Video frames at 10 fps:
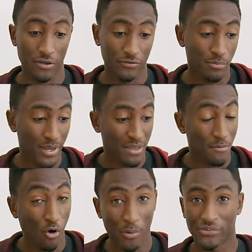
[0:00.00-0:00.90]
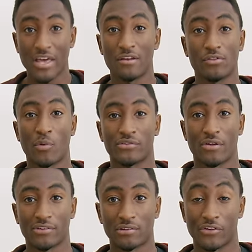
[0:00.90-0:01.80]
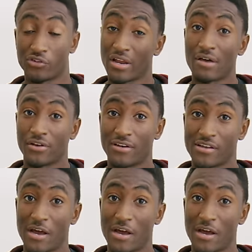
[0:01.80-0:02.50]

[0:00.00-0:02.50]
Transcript: If you pick almost any of the ones on this list, you're gonna have a good